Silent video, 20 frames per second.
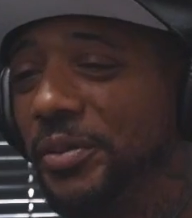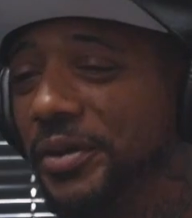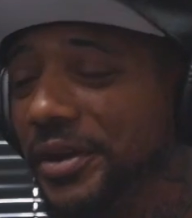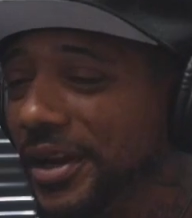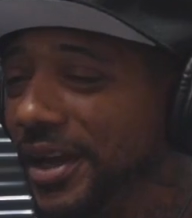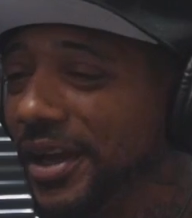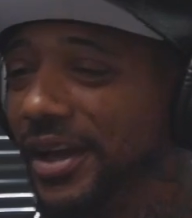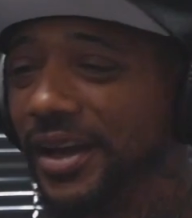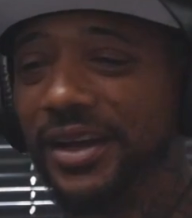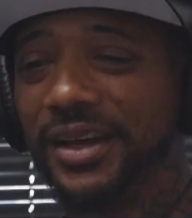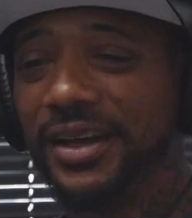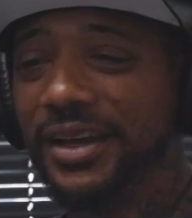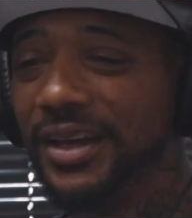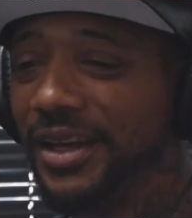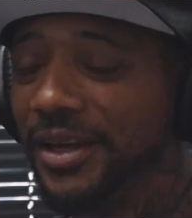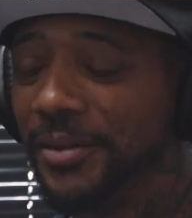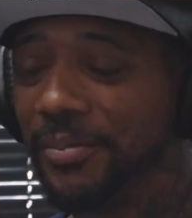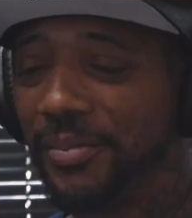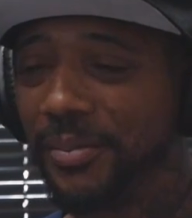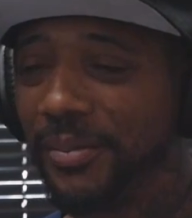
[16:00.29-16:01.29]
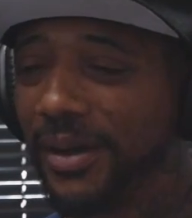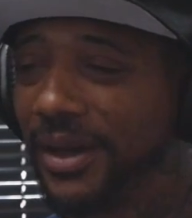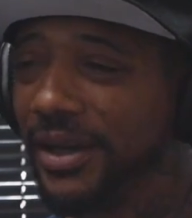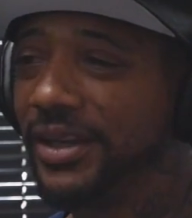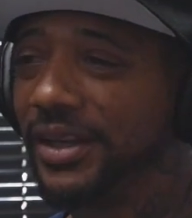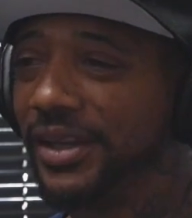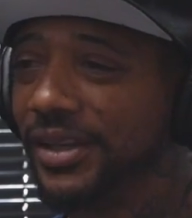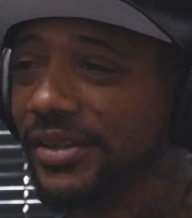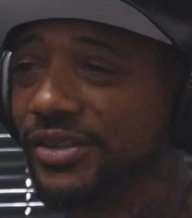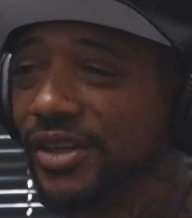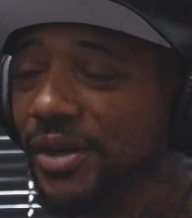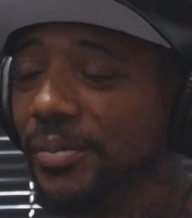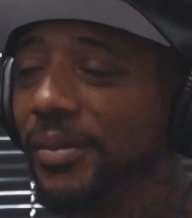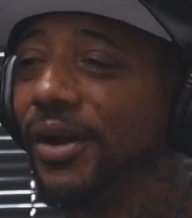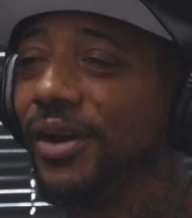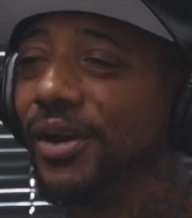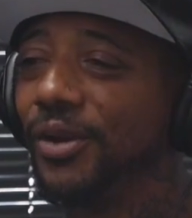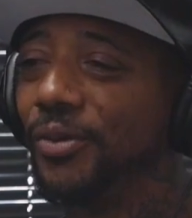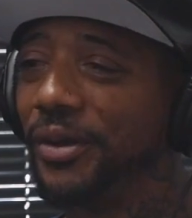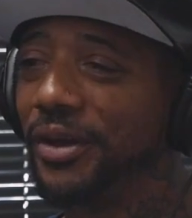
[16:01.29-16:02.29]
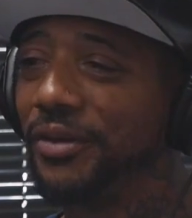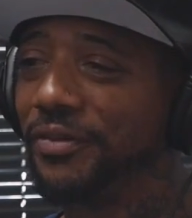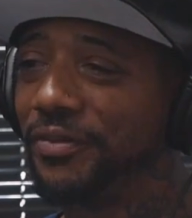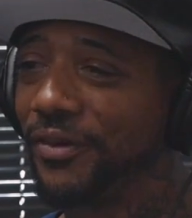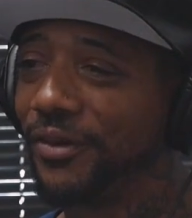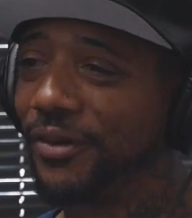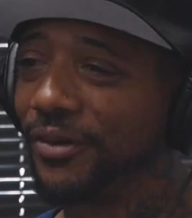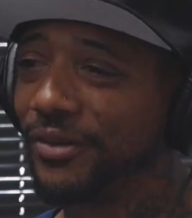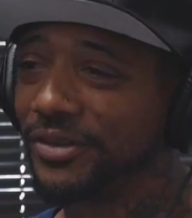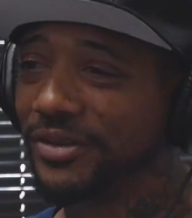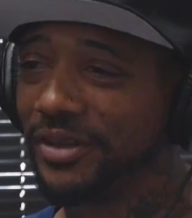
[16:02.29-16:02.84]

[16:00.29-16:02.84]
but now, man, my kids come all the way first.